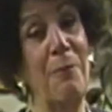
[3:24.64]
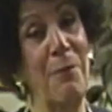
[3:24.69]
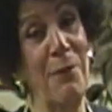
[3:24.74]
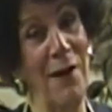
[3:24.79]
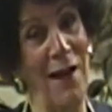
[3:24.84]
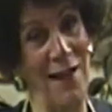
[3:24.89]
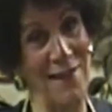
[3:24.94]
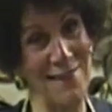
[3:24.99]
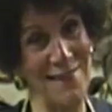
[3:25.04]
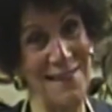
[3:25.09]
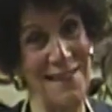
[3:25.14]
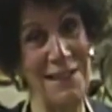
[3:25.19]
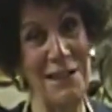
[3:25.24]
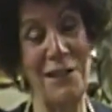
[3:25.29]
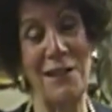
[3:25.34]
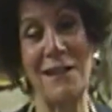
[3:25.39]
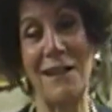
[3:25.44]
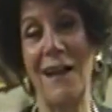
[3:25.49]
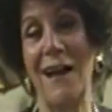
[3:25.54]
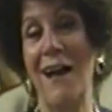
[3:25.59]
But
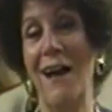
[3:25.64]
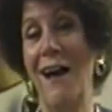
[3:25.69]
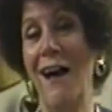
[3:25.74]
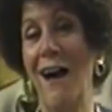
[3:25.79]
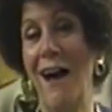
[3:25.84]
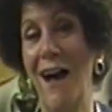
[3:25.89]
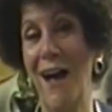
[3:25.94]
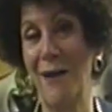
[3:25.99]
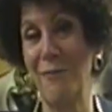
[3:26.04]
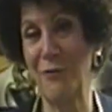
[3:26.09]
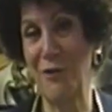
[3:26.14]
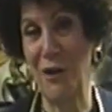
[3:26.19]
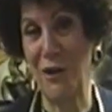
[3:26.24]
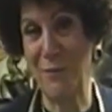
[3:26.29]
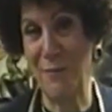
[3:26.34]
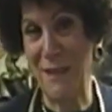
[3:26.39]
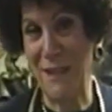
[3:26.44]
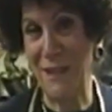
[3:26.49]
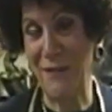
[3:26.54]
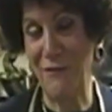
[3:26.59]
I'm going
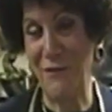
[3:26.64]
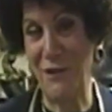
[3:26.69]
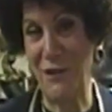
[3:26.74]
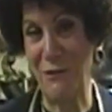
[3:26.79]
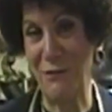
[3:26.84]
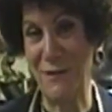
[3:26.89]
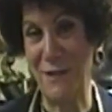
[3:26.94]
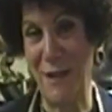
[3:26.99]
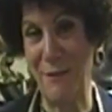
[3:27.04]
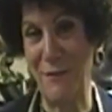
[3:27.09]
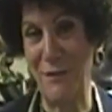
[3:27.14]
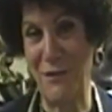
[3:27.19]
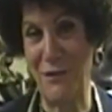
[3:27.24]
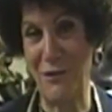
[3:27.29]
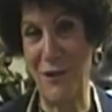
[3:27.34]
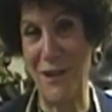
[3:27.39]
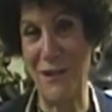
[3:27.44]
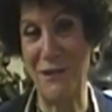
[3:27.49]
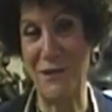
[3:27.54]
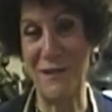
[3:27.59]
to be giving you a
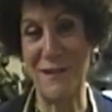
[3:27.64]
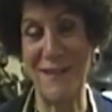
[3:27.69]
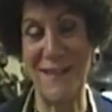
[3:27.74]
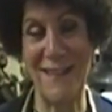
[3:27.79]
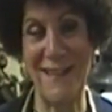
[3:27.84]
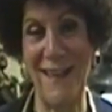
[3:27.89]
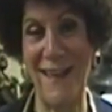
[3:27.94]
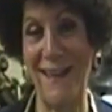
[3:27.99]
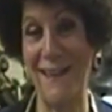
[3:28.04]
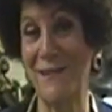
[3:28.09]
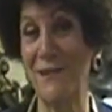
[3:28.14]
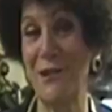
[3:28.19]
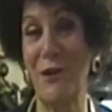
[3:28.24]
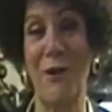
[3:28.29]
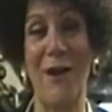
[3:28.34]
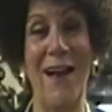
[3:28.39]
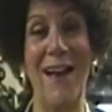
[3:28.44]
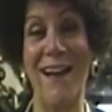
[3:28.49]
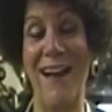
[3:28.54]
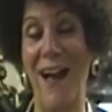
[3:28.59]
demonstration today,
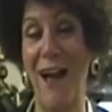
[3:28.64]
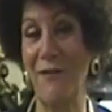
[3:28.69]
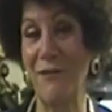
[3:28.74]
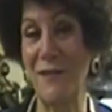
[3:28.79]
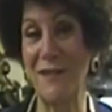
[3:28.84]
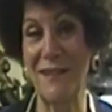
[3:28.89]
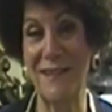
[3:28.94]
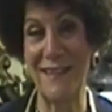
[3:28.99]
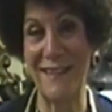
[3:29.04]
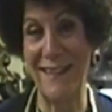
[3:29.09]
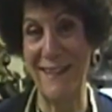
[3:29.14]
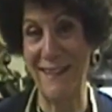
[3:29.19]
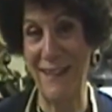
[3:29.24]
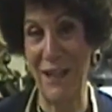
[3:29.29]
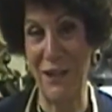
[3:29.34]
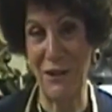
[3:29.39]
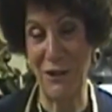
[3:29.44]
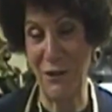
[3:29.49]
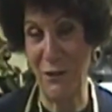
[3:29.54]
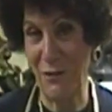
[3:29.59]
so I obviously
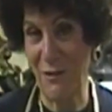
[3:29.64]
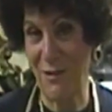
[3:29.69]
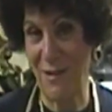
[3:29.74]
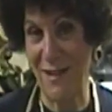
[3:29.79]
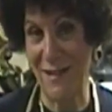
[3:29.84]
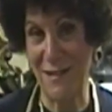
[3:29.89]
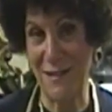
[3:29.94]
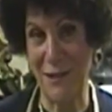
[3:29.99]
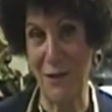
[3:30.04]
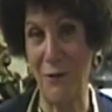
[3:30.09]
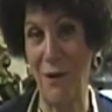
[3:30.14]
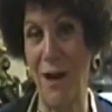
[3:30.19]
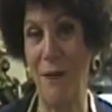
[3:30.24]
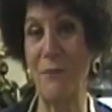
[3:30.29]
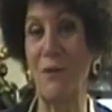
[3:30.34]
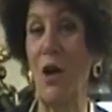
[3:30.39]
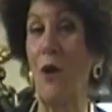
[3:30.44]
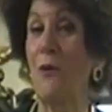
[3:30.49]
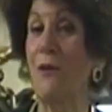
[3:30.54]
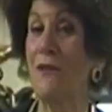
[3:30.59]
cannot use this. So
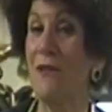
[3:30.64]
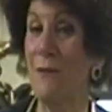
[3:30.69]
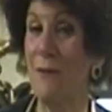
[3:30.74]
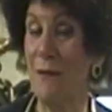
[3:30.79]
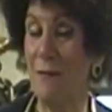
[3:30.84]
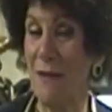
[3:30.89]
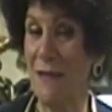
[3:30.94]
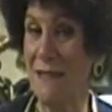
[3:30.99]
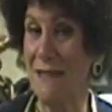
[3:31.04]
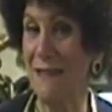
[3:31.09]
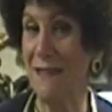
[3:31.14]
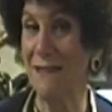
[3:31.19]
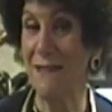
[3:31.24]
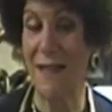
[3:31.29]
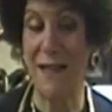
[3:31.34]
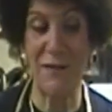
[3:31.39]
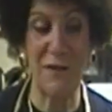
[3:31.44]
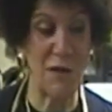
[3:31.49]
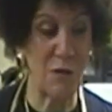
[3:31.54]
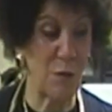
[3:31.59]
I'm going to be mixing
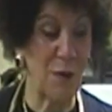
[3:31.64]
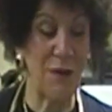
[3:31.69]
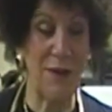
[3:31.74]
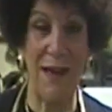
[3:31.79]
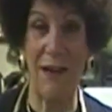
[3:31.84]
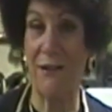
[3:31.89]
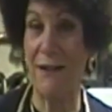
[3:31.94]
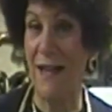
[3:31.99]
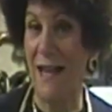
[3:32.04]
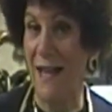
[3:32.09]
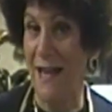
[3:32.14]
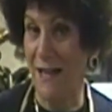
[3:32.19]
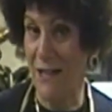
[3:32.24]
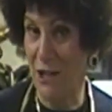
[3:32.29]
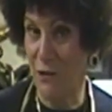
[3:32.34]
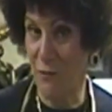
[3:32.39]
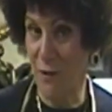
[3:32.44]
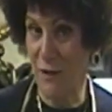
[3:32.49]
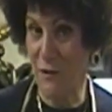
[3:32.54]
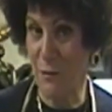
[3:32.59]
glazes without
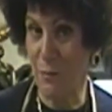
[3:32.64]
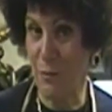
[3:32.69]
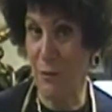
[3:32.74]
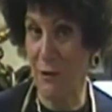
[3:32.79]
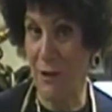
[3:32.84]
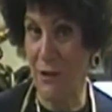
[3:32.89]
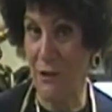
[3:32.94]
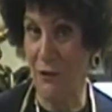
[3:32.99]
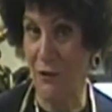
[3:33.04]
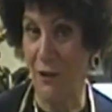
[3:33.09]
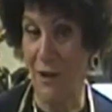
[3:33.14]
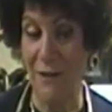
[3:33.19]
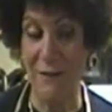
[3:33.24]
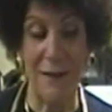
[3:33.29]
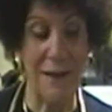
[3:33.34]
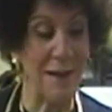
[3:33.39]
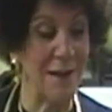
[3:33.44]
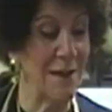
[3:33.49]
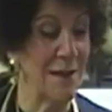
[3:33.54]
any respirator on.